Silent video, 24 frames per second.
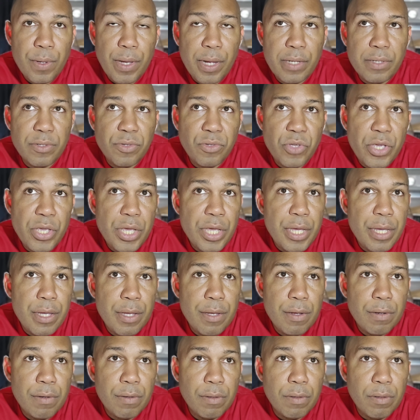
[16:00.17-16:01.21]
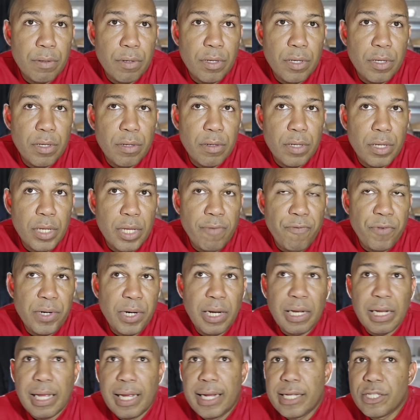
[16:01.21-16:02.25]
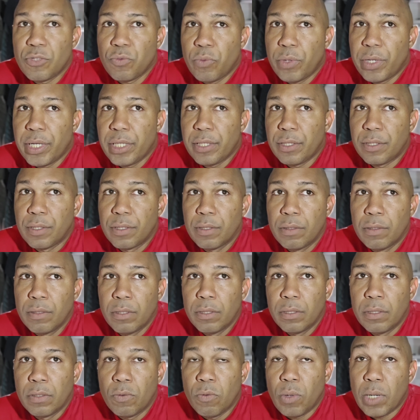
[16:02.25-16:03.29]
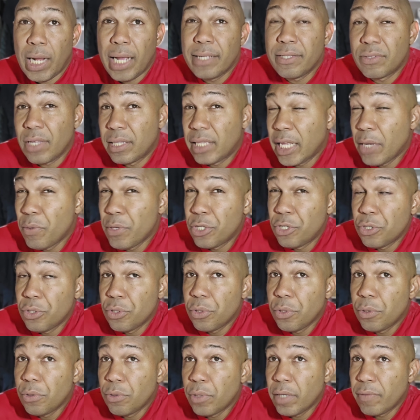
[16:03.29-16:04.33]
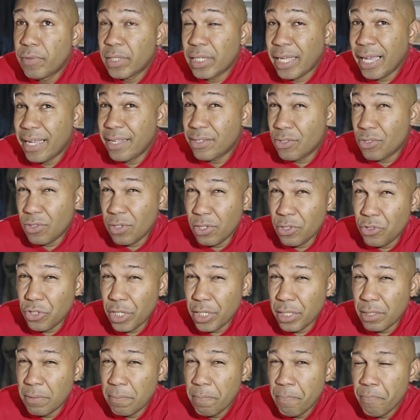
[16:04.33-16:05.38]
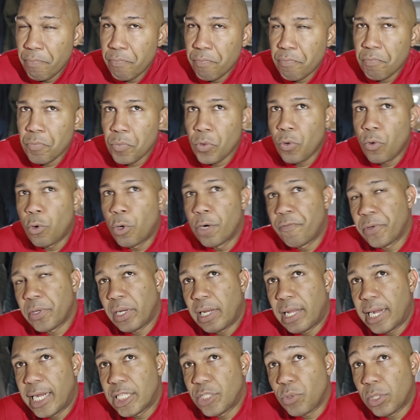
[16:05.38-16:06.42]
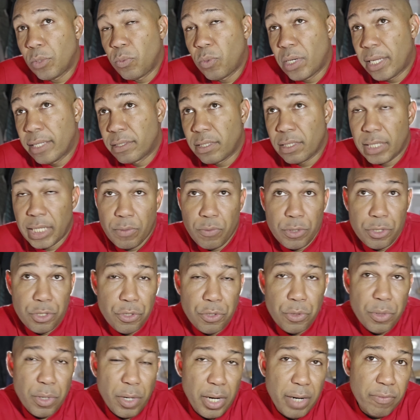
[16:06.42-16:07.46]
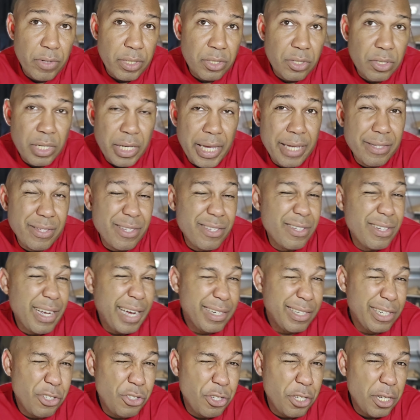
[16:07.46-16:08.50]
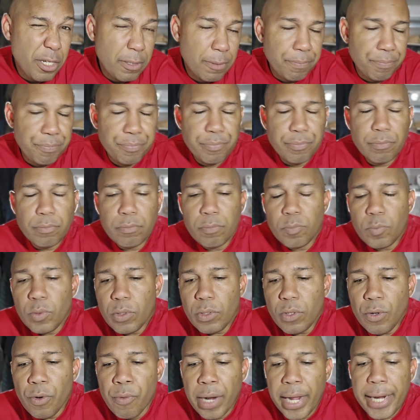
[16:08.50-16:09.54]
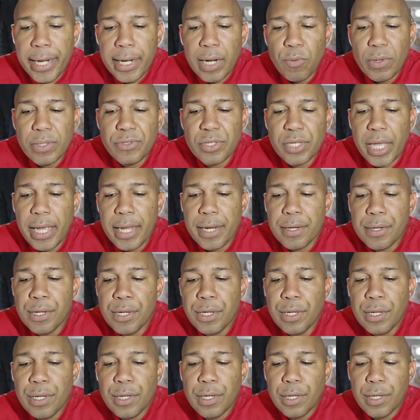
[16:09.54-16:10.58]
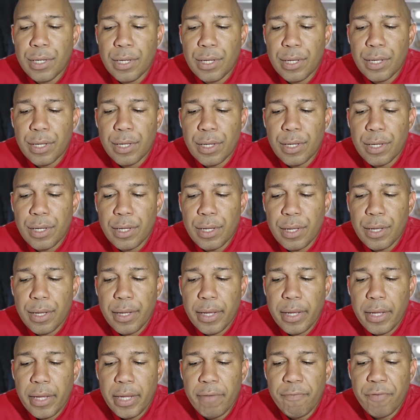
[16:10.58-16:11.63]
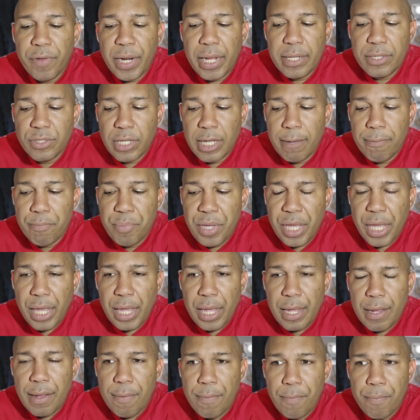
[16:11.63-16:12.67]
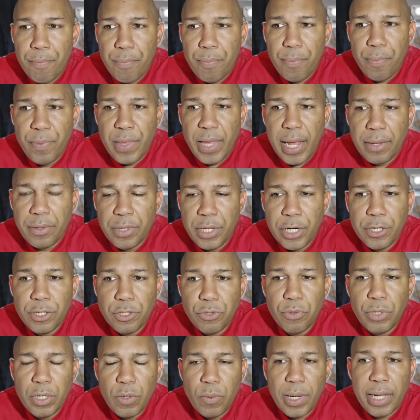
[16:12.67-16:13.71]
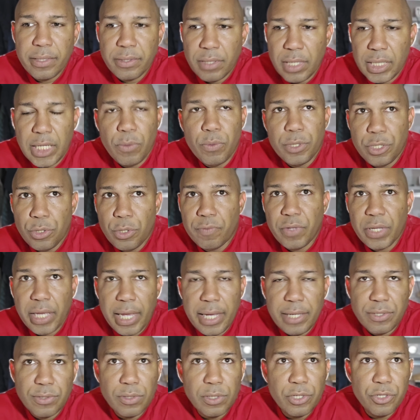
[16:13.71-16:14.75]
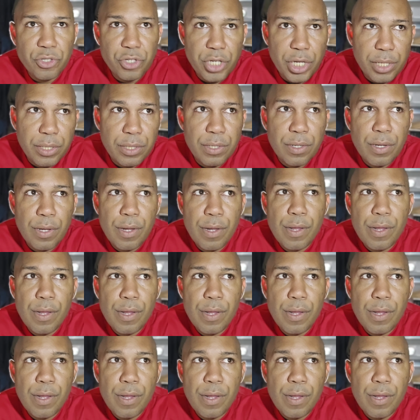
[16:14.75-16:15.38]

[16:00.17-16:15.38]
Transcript: and see if it aligns with what I said they would do if the case is legit, or if it aligns with what I said they would do if the case is not legit, right? And once again, if it ends up being that they're doing what I said they would do if the case is legit,